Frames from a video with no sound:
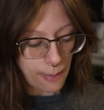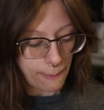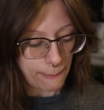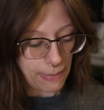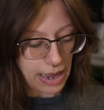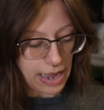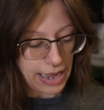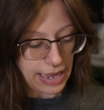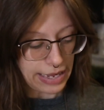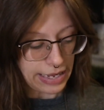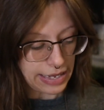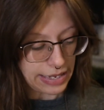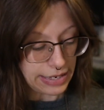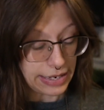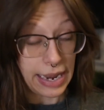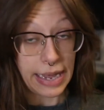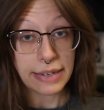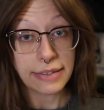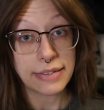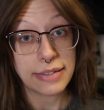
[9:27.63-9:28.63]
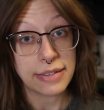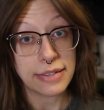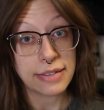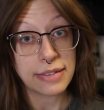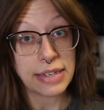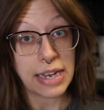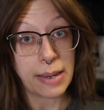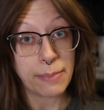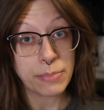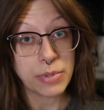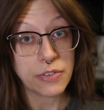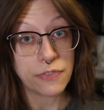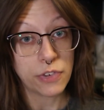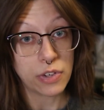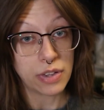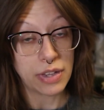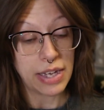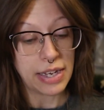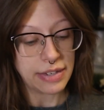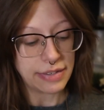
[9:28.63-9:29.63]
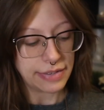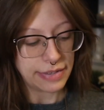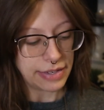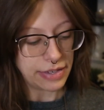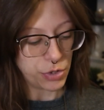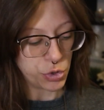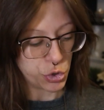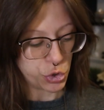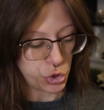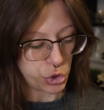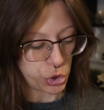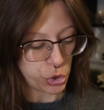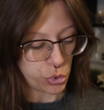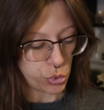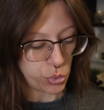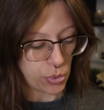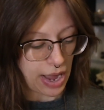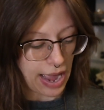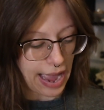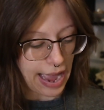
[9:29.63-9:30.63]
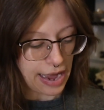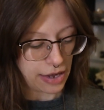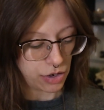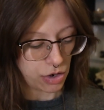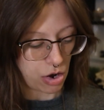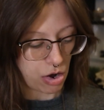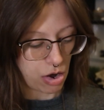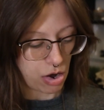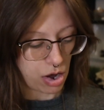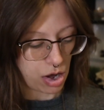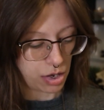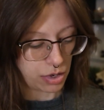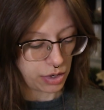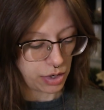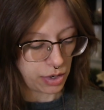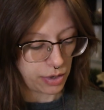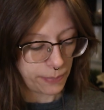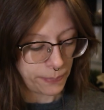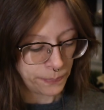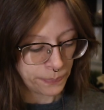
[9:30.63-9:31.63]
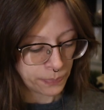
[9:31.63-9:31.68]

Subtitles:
my next steps for this is to add on